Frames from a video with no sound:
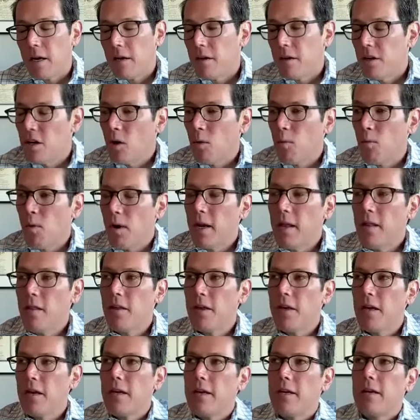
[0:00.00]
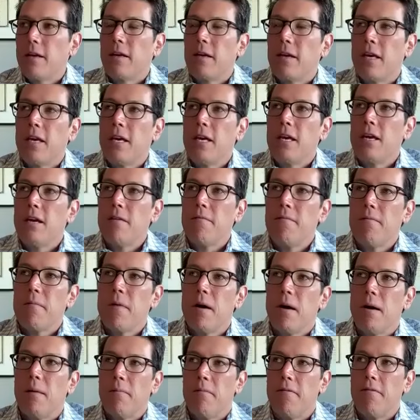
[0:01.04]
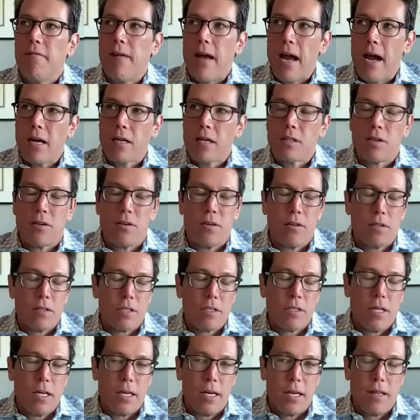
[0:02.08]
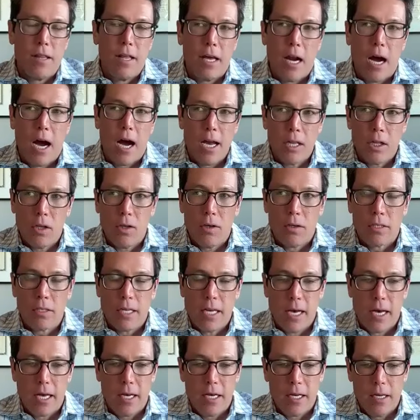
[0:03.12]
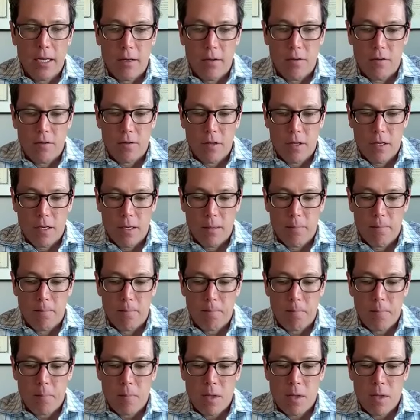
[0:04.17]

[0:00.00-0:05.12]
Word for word: you know, one of the key um, factors that that I looked at is um,